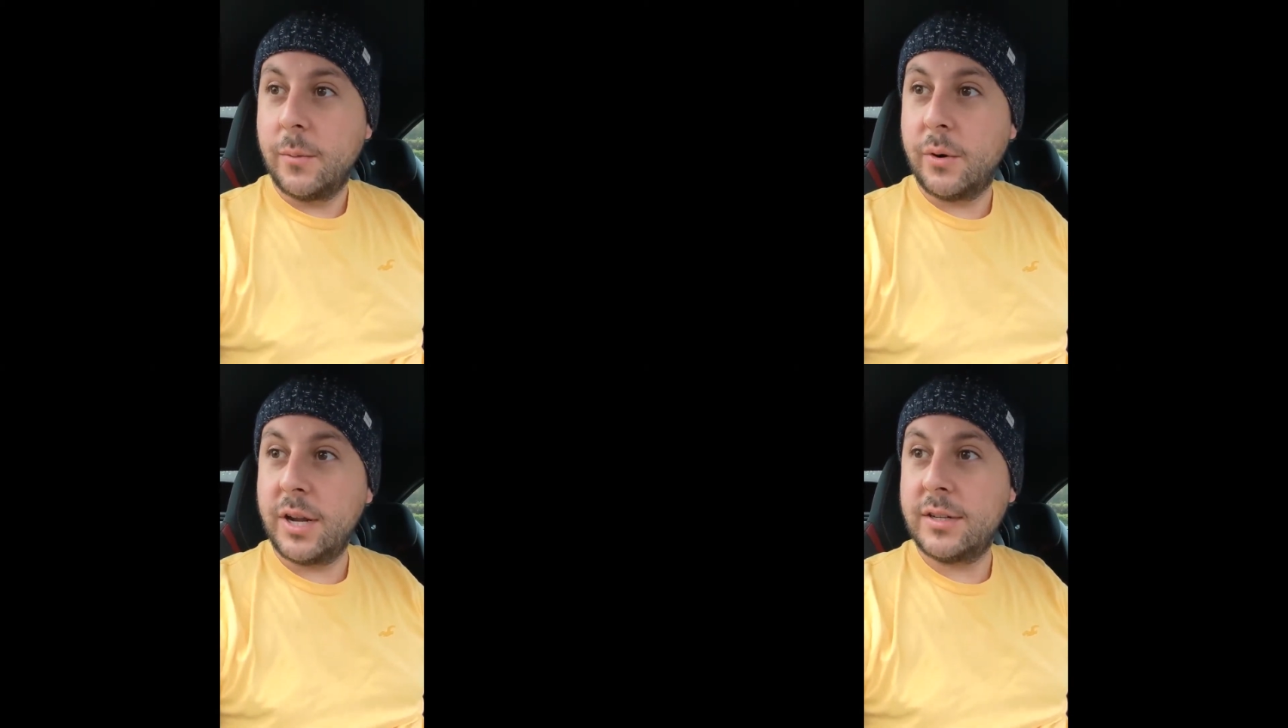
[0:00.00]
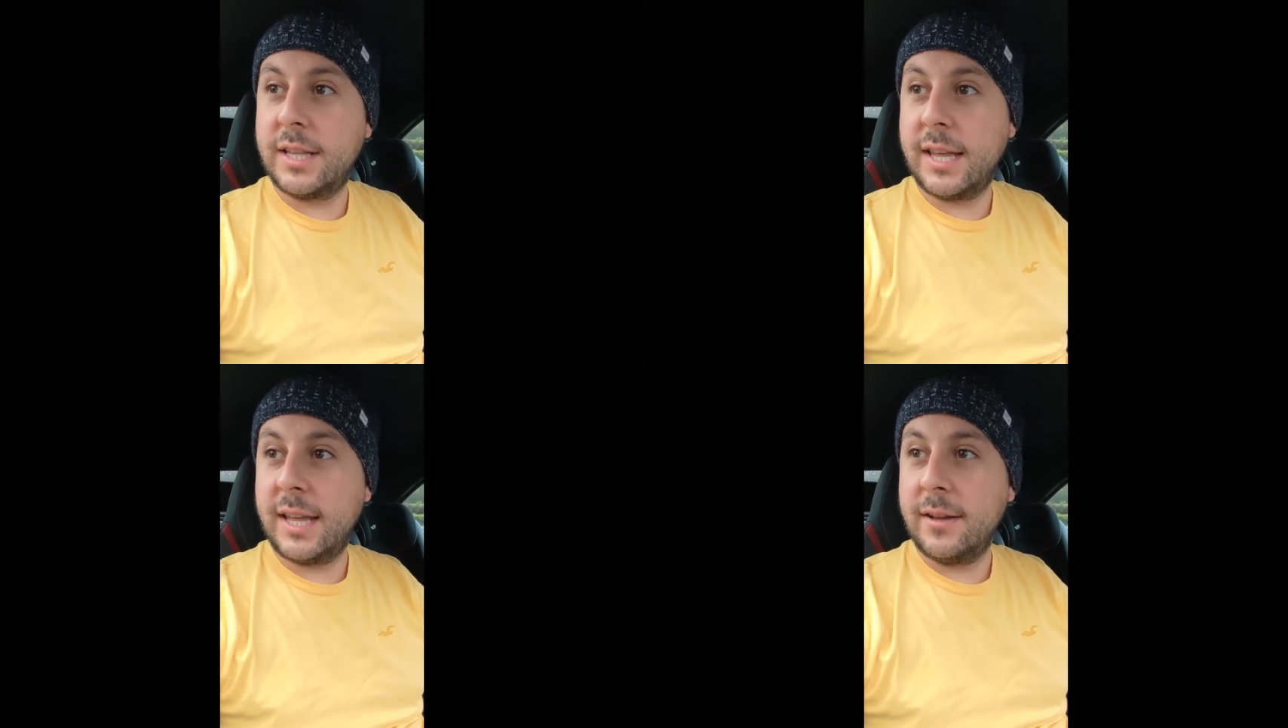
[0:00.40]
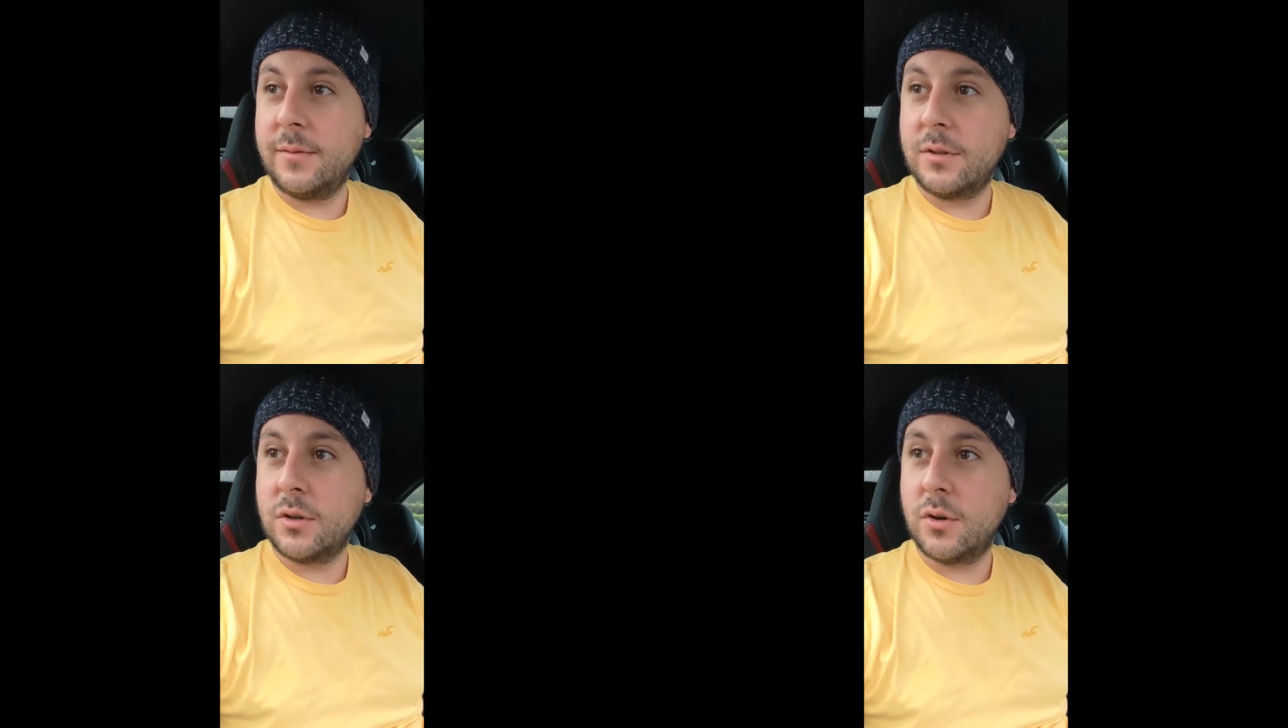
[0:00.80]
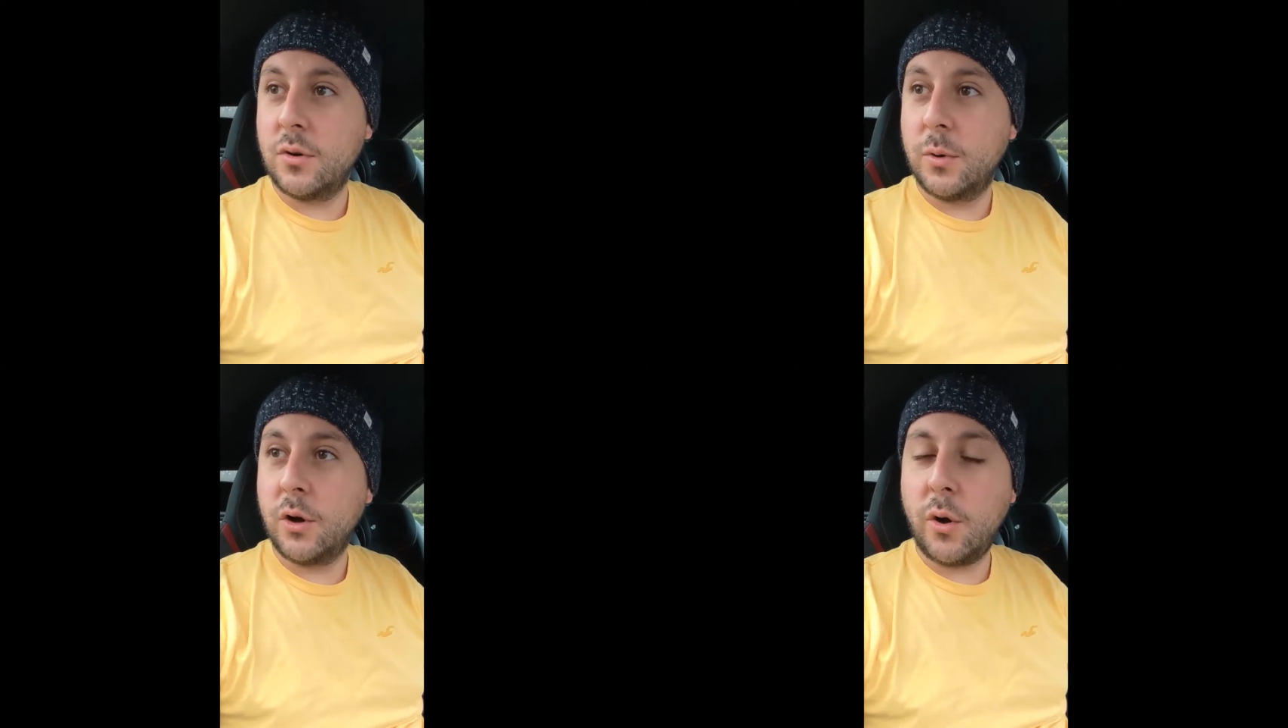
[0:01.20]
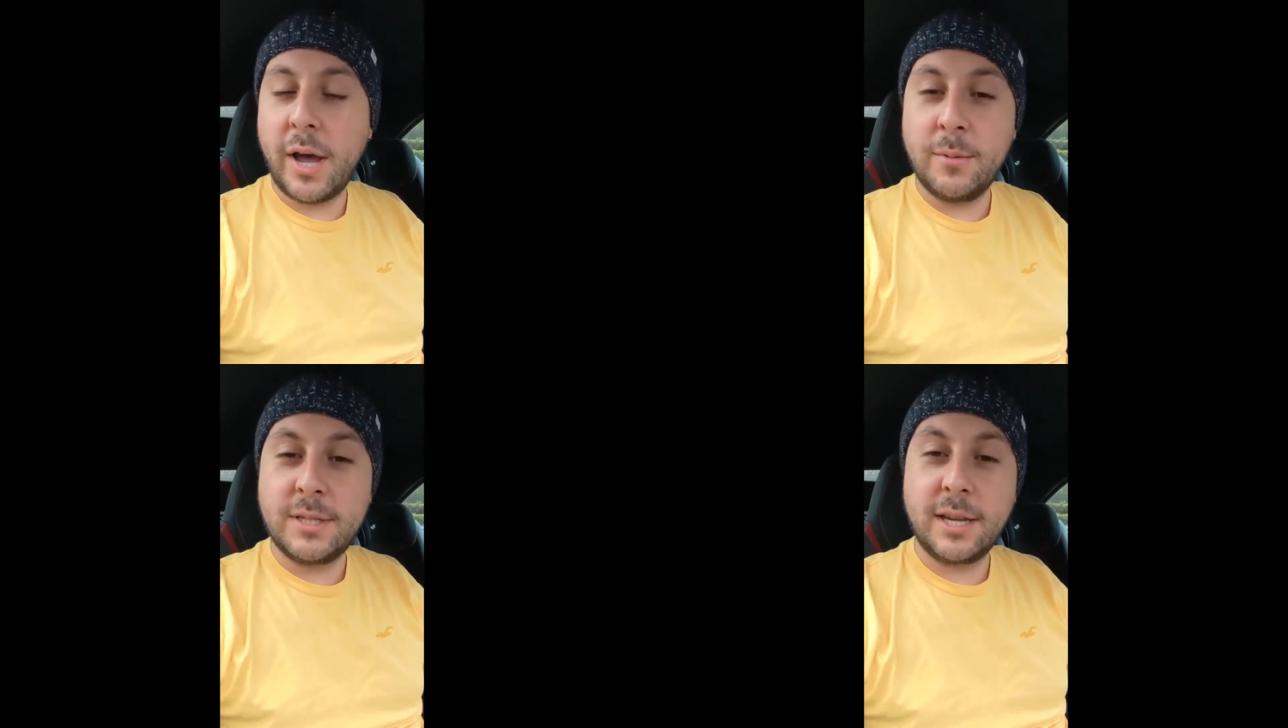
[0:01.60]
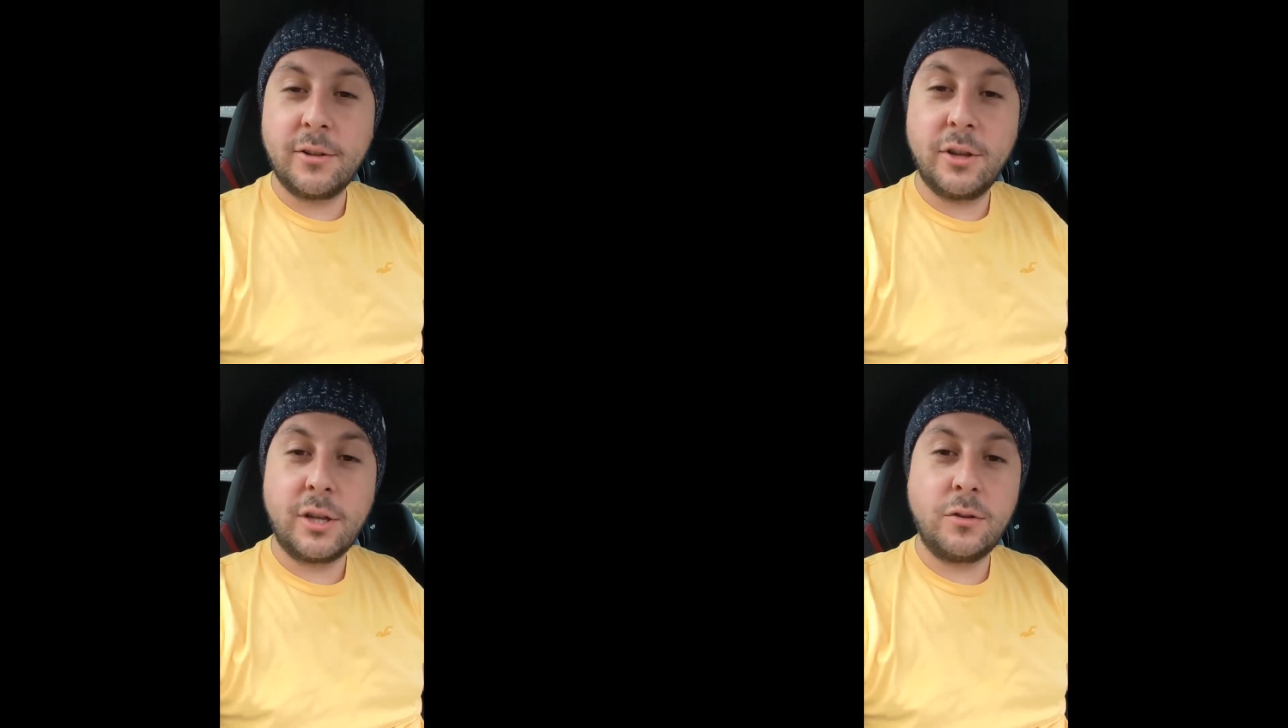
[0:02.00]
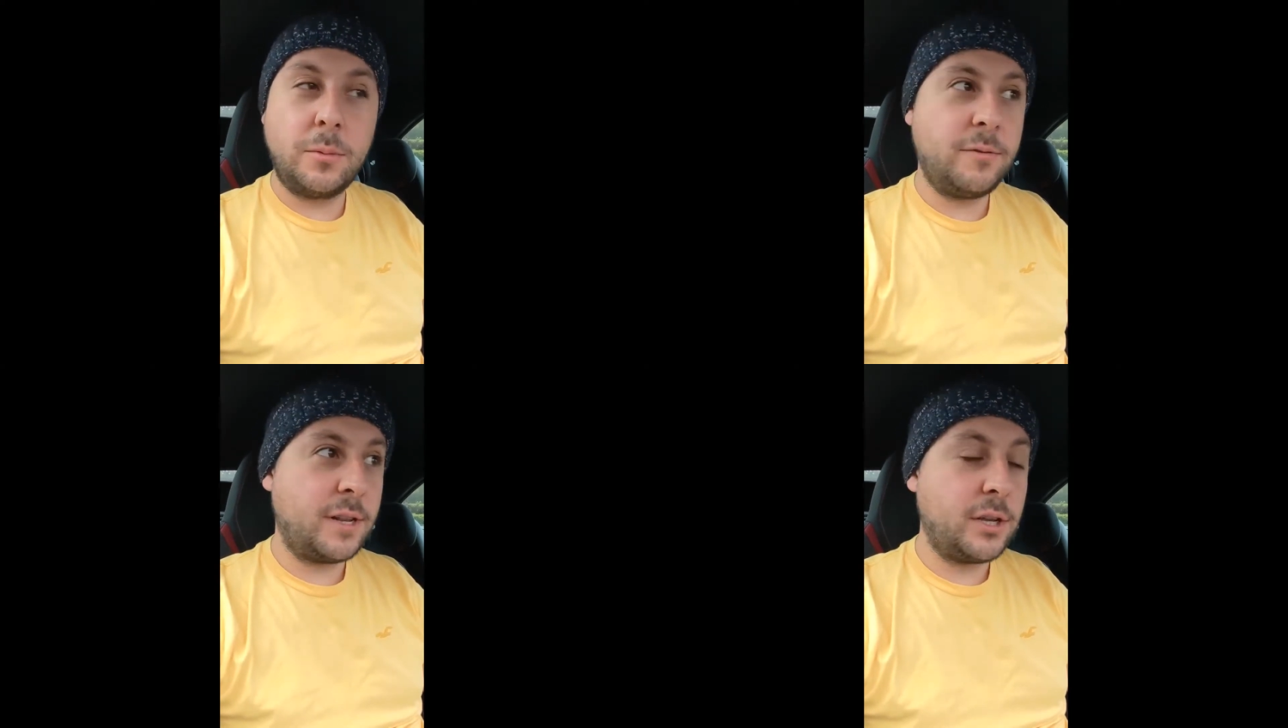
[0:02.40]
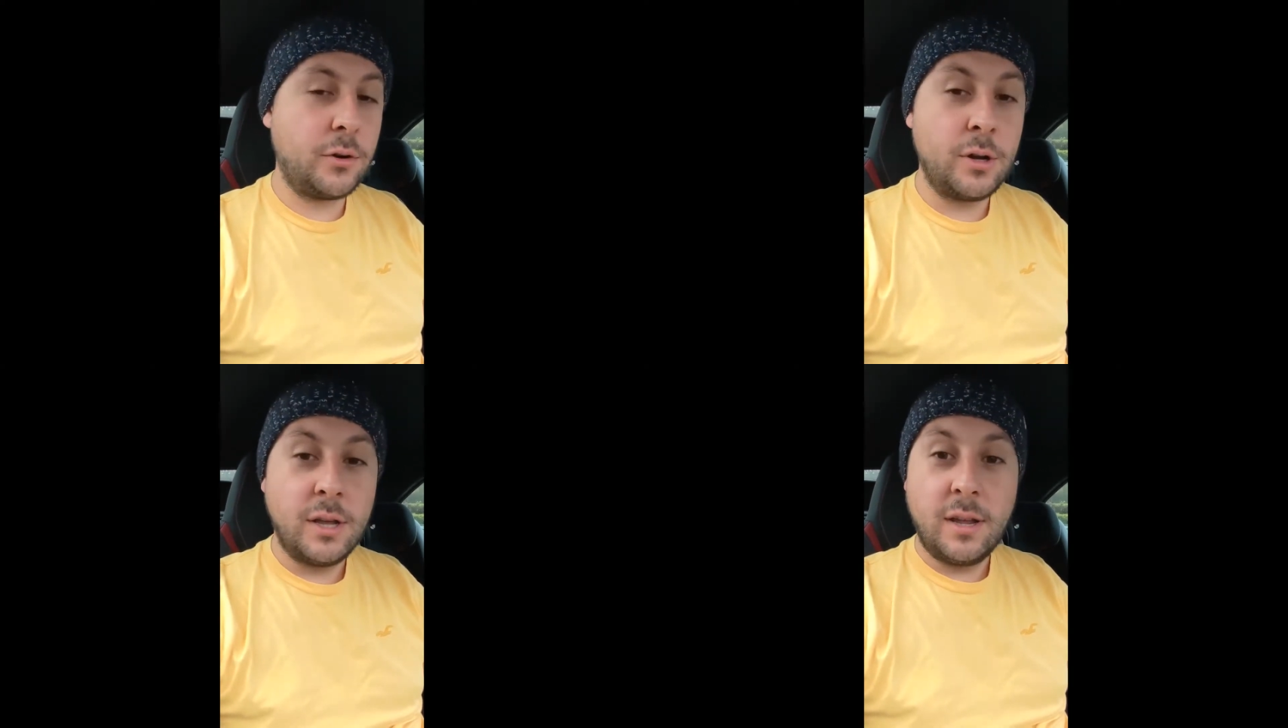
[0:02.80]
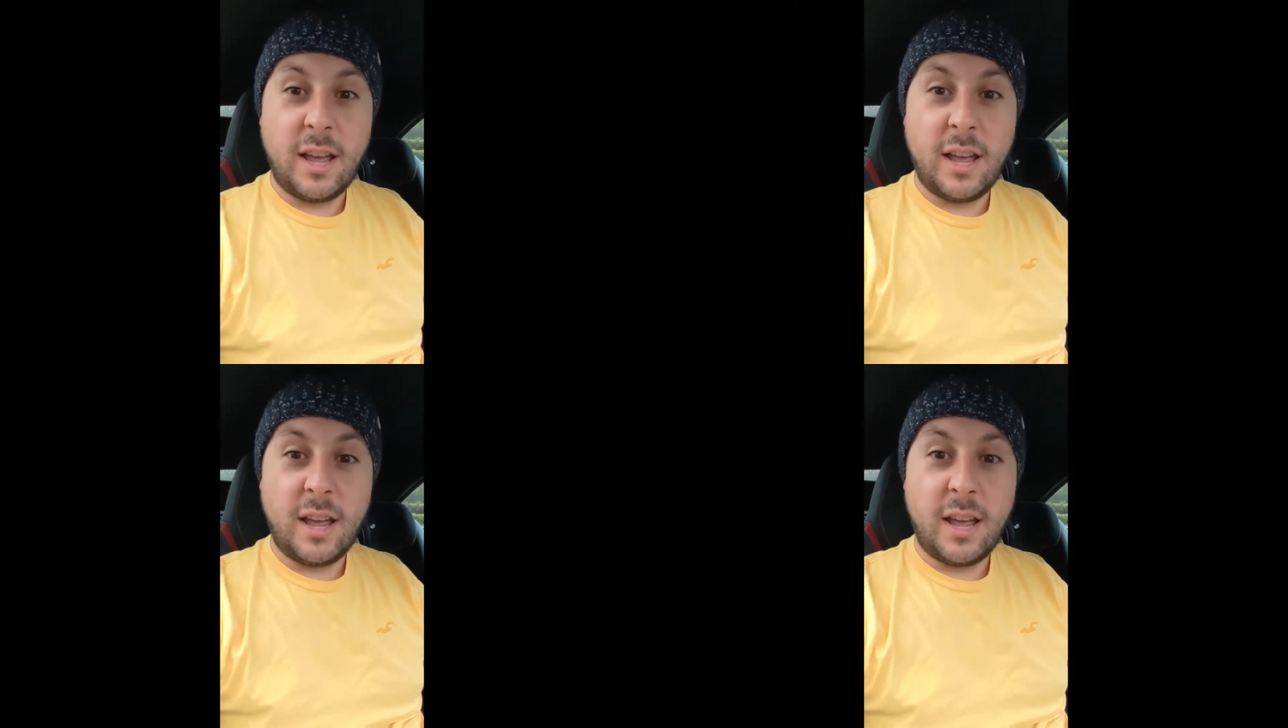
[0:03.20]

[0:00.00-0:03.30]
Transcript: we're here today, so we'll go in, we'll take a look, we'll do a wee video.